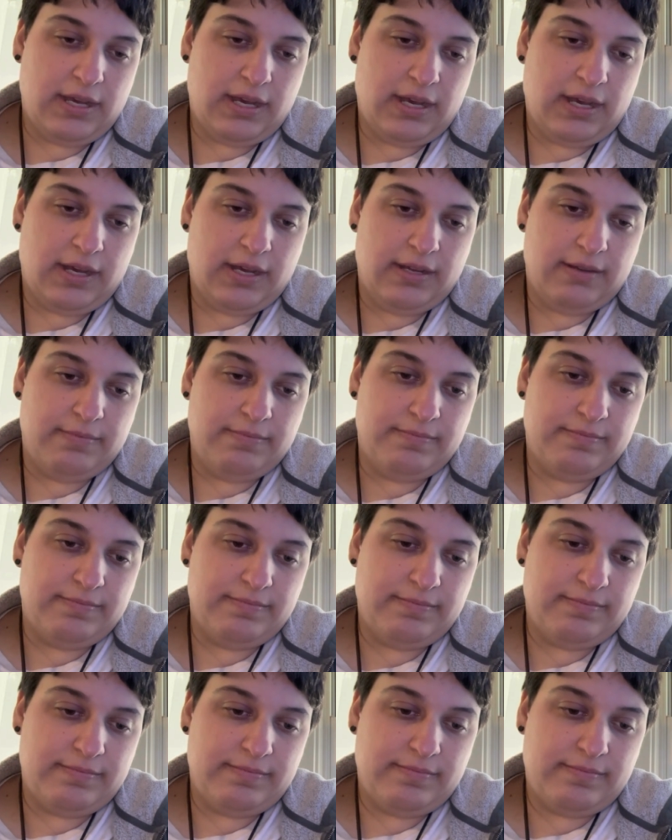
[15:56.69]
Um,
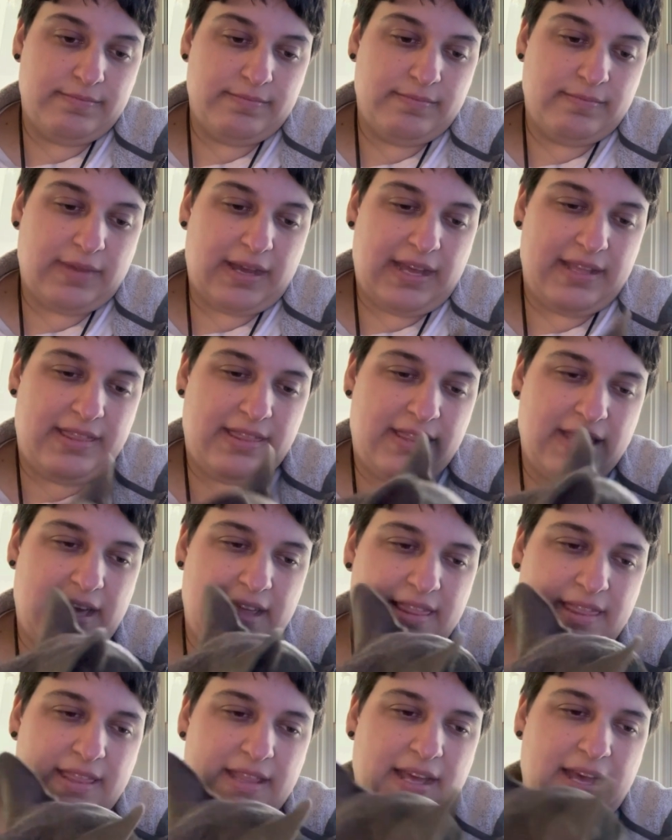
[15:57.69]
I,
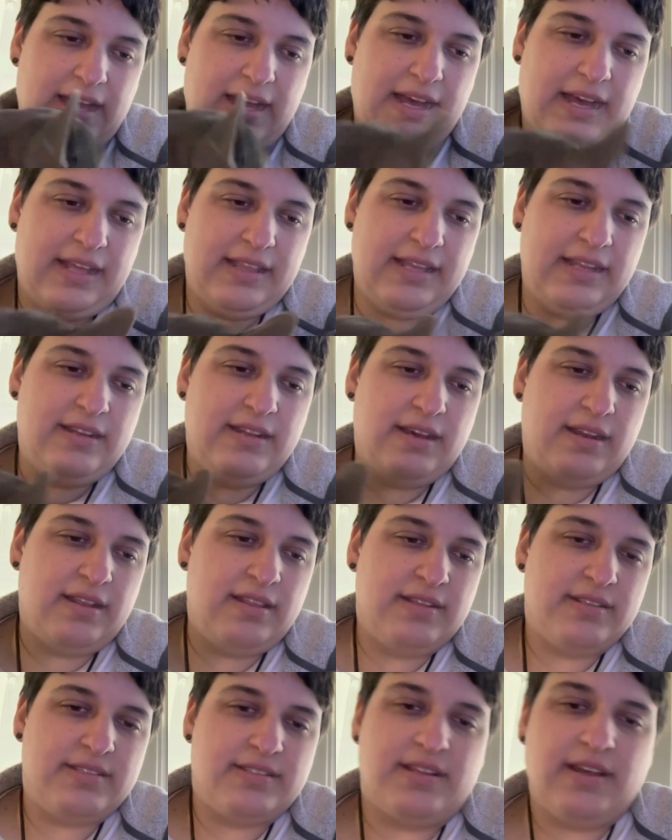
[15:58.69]
I, I think none of
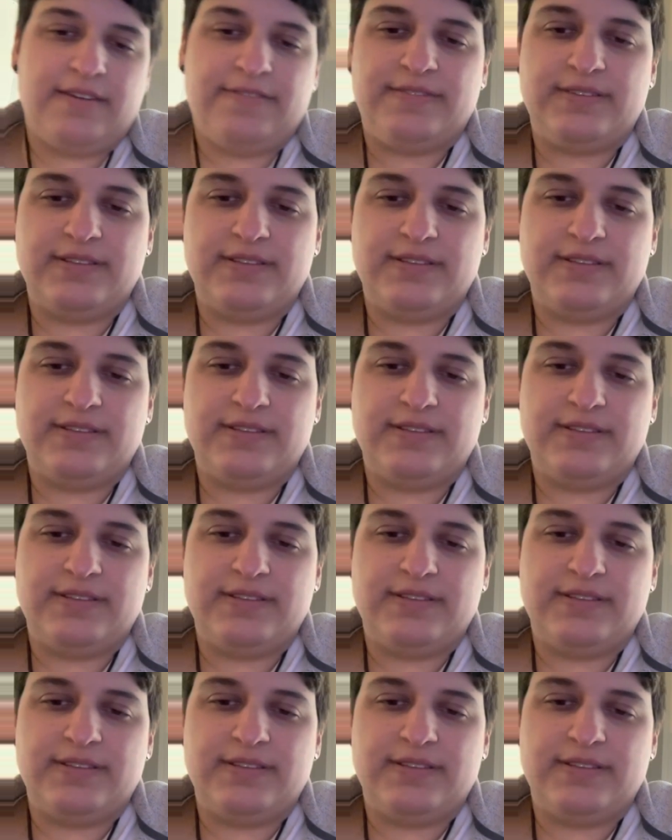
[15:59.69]
the stuff